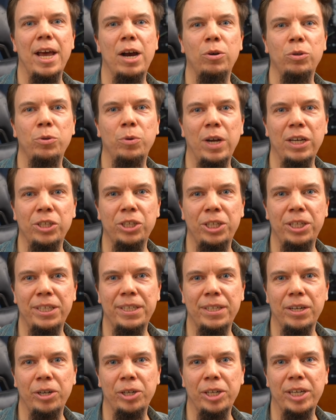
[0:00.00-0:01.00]
to actually
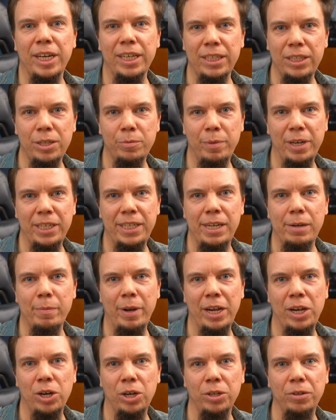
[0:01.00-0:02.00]
start customizing my
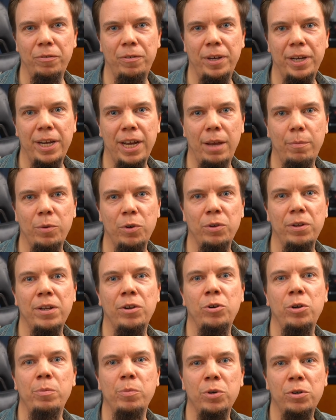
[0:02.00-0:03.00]
config, I'm gonna
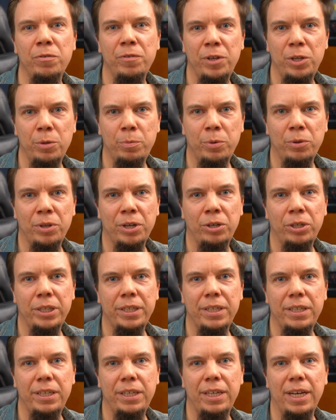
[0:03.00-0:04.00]
remove
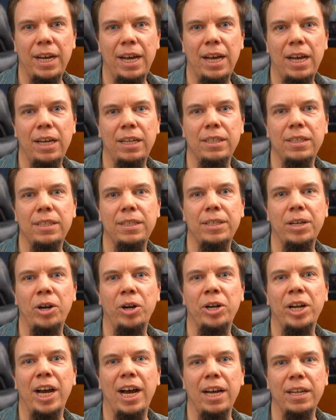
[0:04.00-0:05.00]
inputrc and
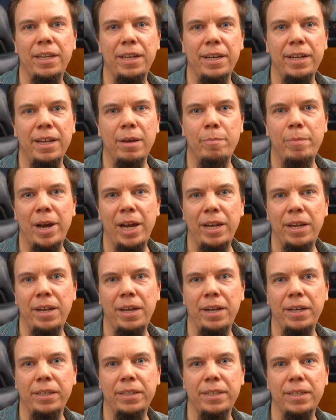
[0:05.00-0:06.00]
start adding the
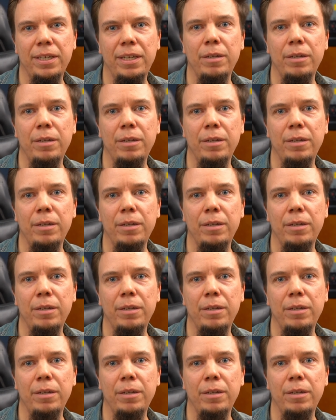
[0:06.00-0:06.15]
bindings in